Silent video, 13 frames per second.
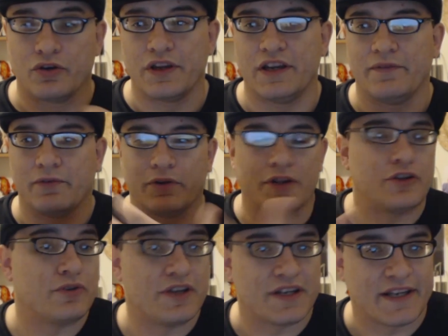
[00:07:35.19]
you're evil
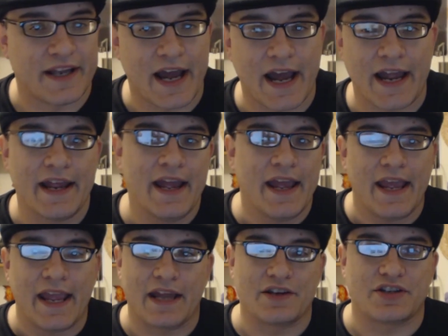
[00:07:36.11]
and you need to die,
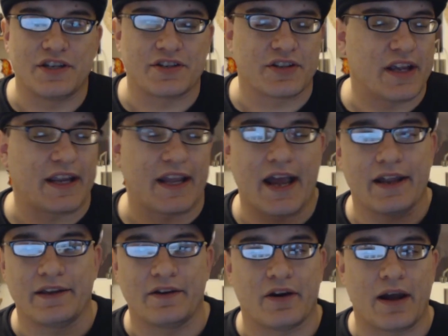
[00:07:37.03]
and she's like,
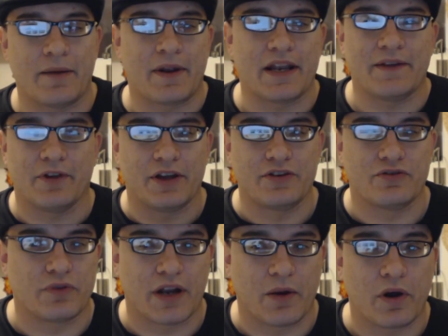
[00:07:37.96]
I'm not evil, I
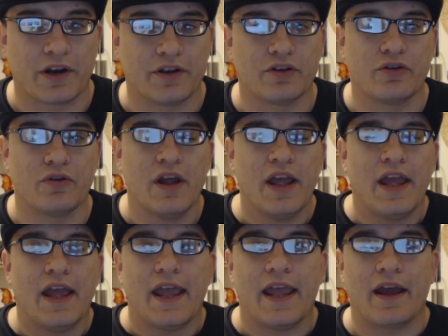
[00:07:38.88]
do what I want to do.
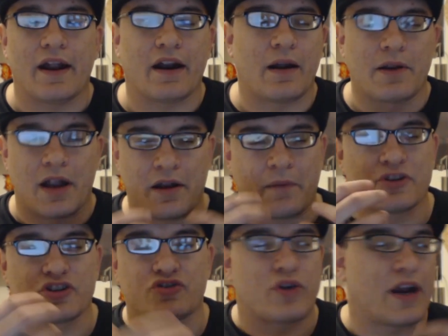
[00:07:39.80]

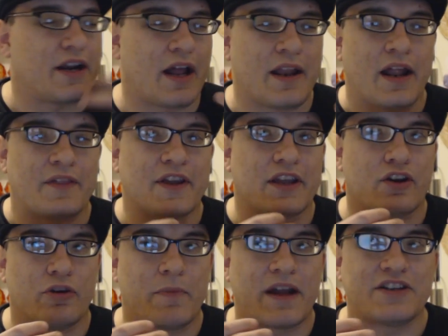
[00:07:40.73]
I'm just trying, I think
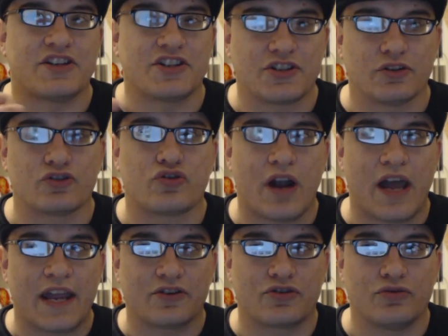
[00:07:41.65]
in her mind she's still
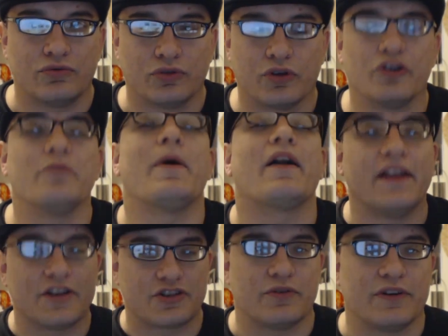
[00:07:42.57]
trying to learn about
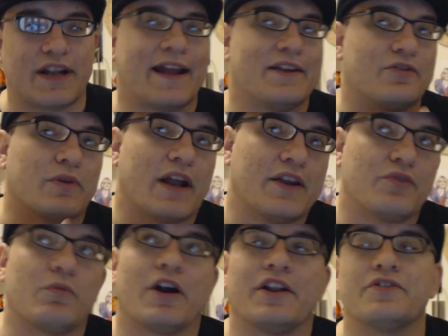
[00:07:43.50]
history, not I do what
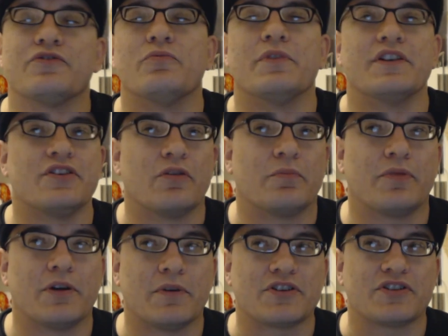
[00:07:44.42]
I want to do, but
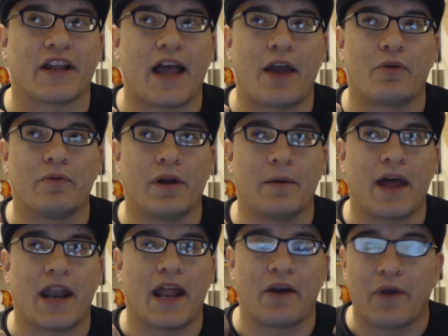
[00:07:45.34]
pretty much like I
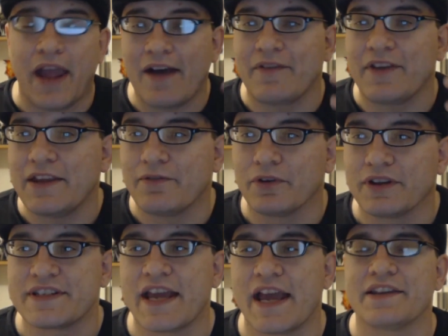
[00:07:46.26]
don't have
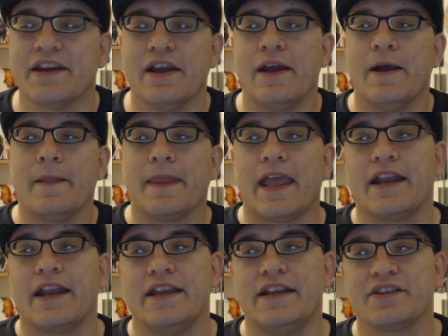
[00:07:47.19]
evil intent.
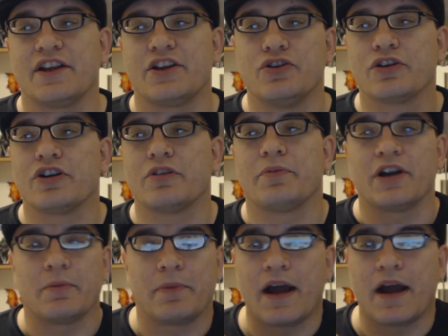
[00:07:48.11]
And he's like, you're going to
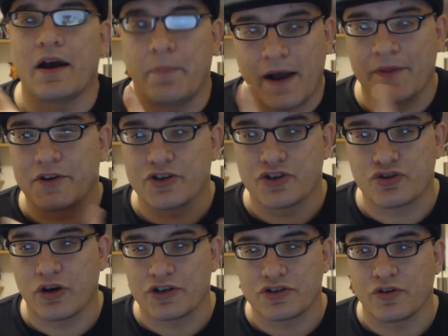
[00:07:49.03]
bring about upon the
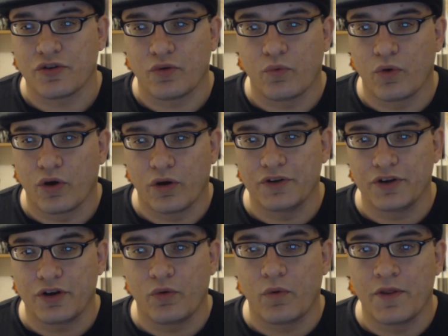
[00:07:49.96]
destruction of the
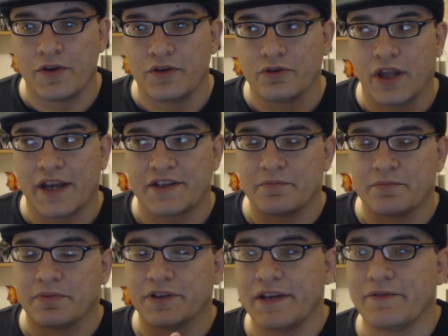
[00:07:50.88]
world, whether you like to
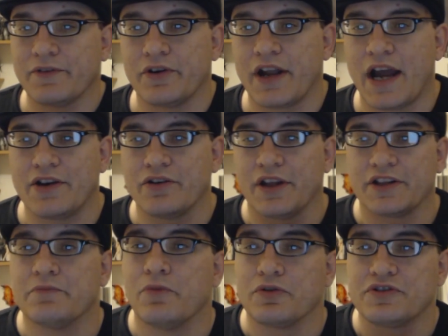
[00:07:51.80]
believe it or not. You're
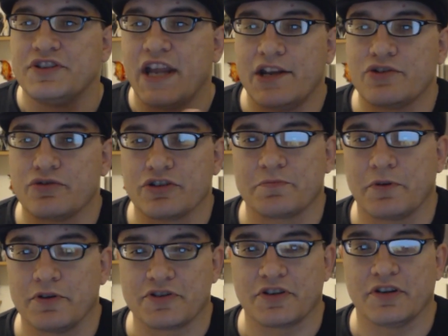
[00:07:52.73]
like the most dangerous
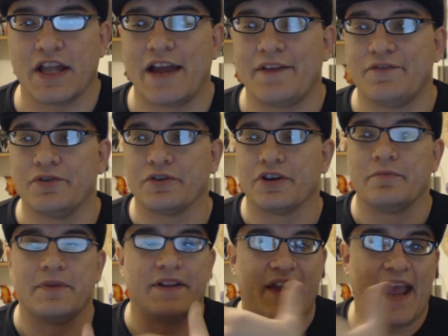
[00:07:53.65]
person alive. You're going
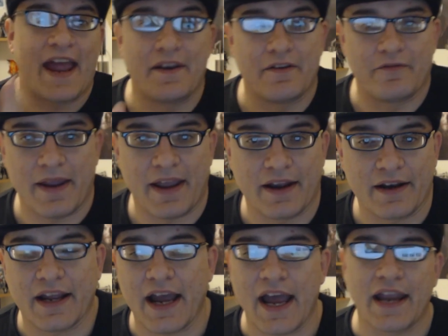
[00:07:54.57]
to be the end of
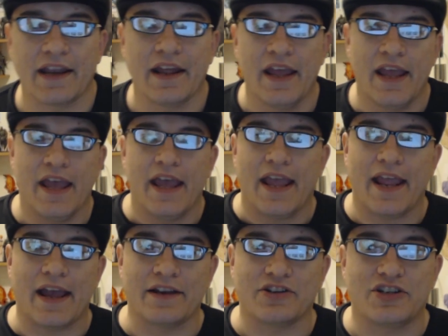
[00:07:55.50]
mankind.
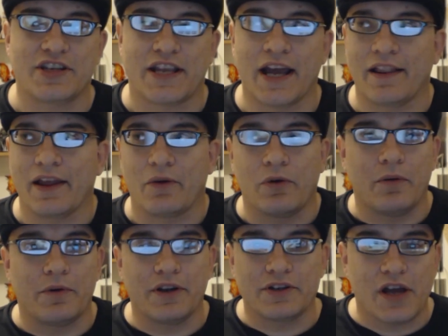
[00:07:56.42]
And she's kind of like,
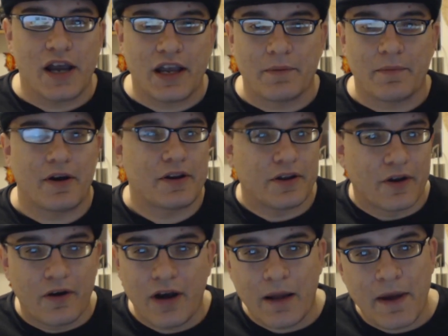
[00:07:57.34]
what are you talking about?
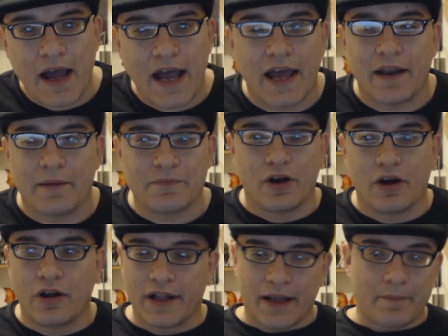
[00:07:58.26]
I'm hot, I'm
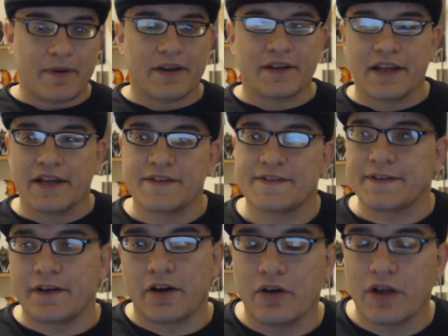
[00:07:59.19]
tall, I got big
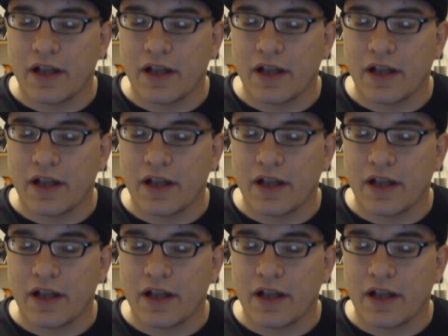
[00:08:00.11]
tits, I'm